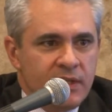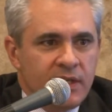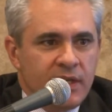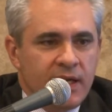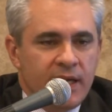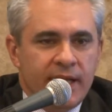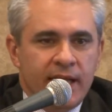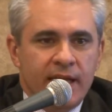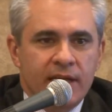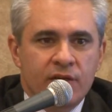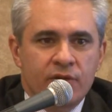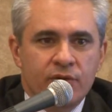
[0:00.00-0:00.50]

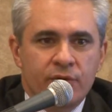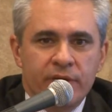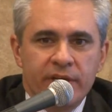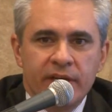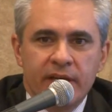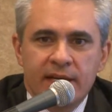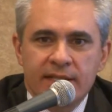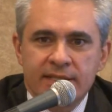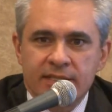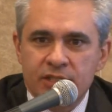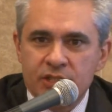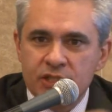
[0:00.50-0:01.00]
Again,
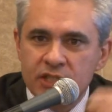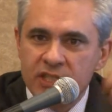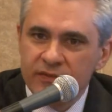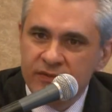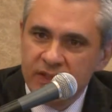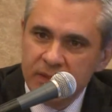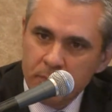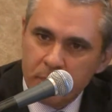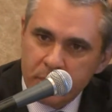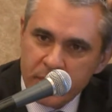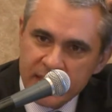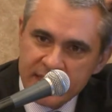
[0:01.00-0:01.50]
Korea has achieved
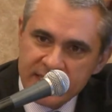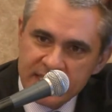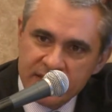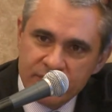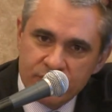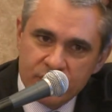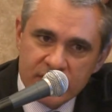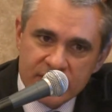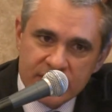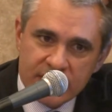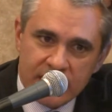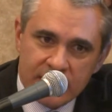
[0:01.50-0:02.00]
impressive
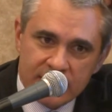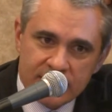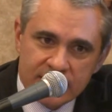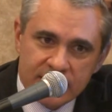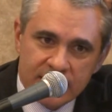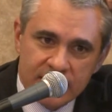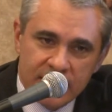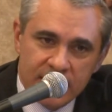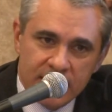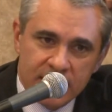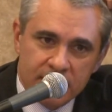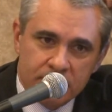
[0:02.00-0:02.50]
results,
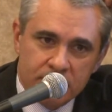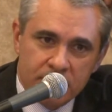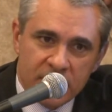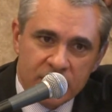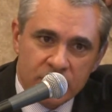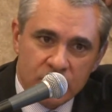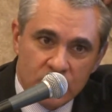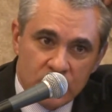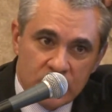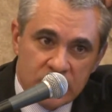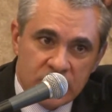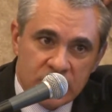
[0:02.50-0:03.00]
but
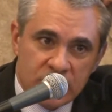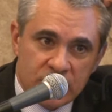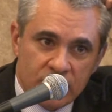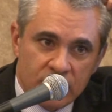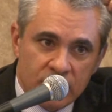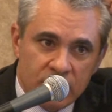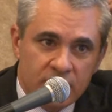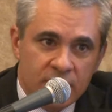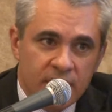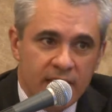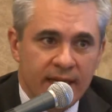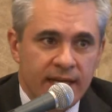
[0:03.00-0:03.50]

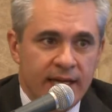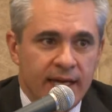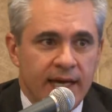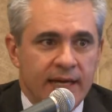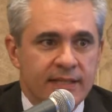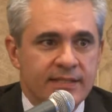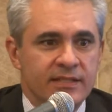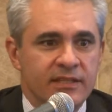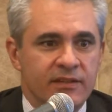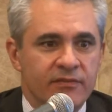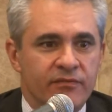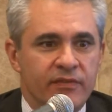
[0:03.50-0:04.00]
also
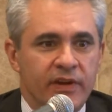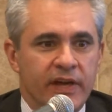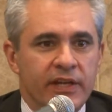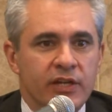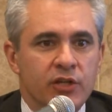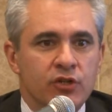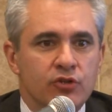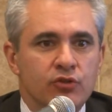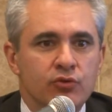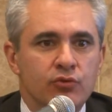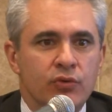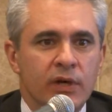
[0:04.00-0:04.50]
has a very
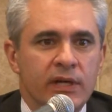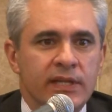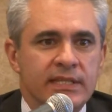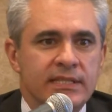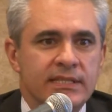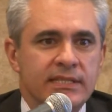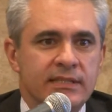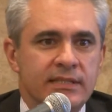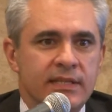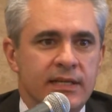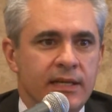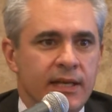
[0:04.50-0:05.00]

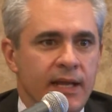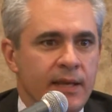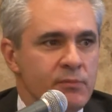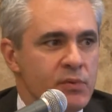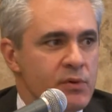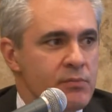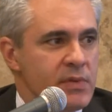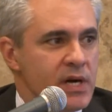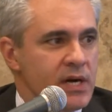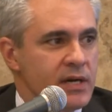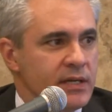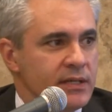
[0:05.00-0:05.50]
dualistic labor
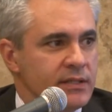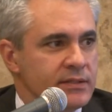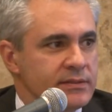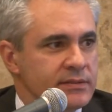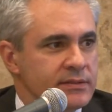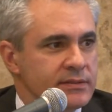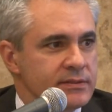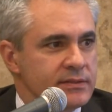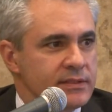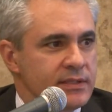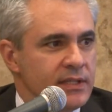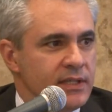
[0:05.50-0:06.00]
market
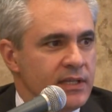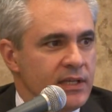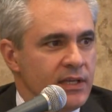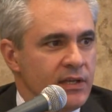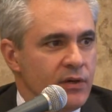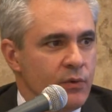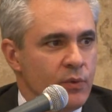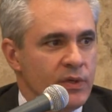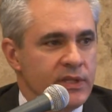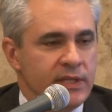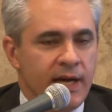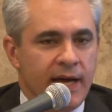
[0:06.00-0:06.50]

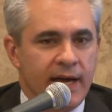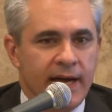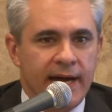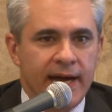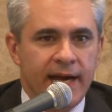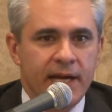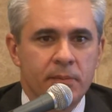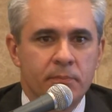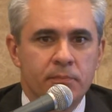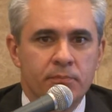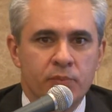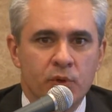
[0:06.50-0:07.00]
with a
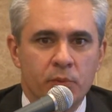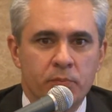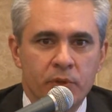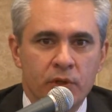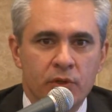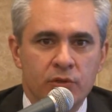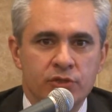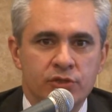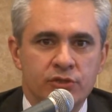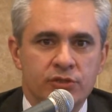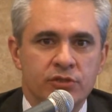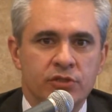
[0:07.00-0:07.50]
high
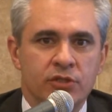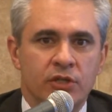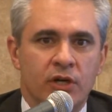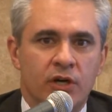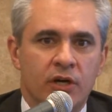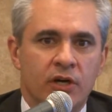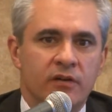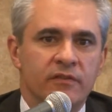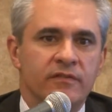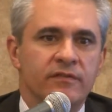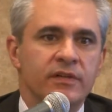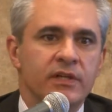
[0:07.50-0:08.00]
proportion
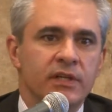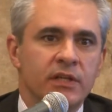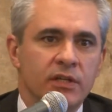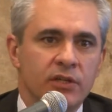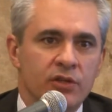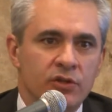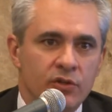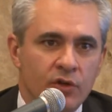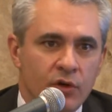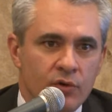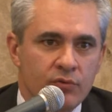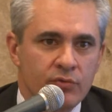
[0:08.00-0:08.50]
of
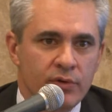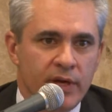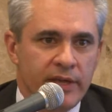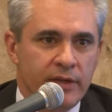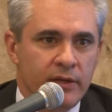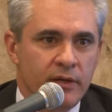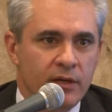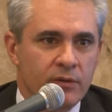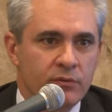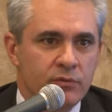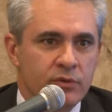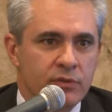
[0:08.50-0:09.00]

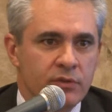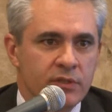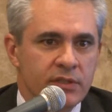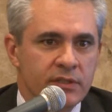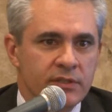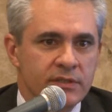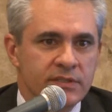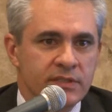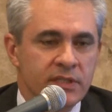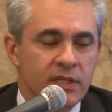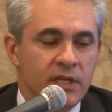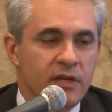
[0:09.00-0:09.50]
non-regular
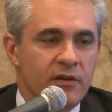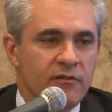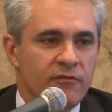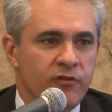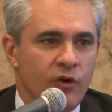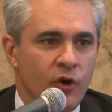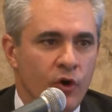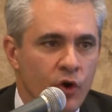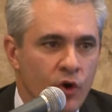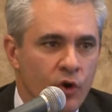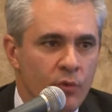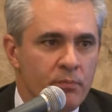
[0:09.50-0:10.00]
workers for
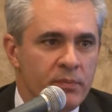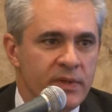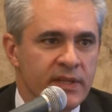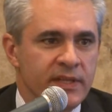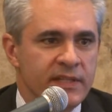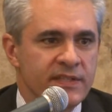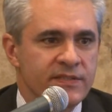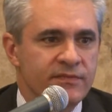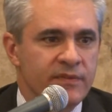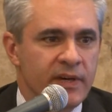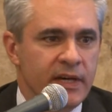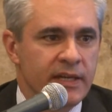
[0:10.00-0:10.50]
whom it
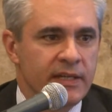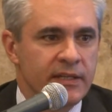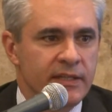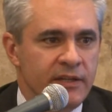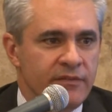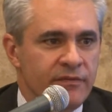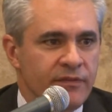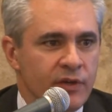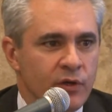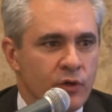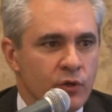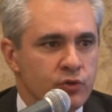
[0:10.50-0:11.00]
is very
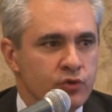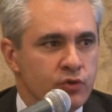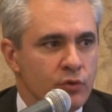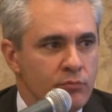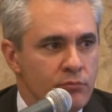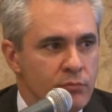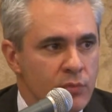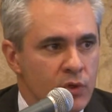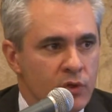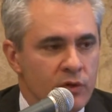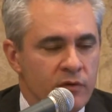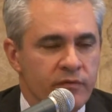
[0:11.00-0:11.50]
difficult to
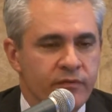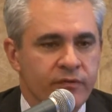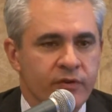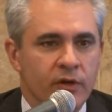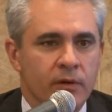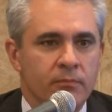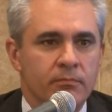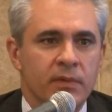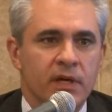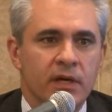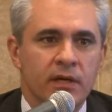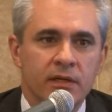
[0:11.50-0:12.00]
move
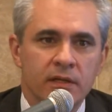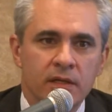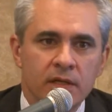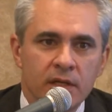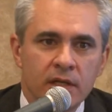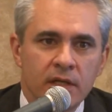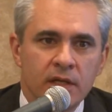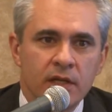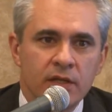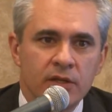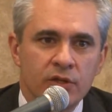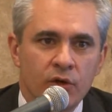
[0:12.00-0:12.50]
from
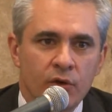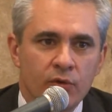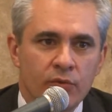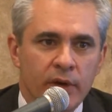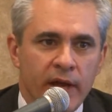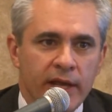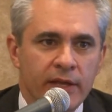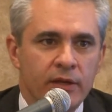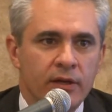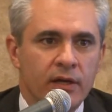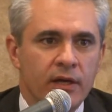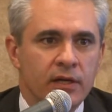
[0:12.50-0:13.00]

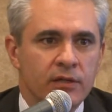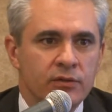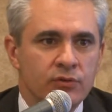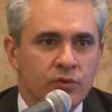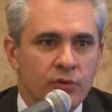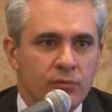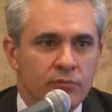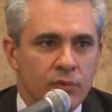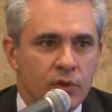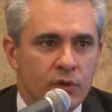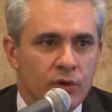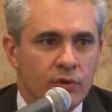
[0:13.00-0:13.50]
non-regular to
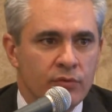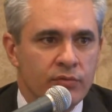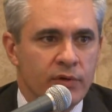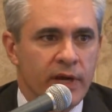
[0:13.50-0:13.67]
more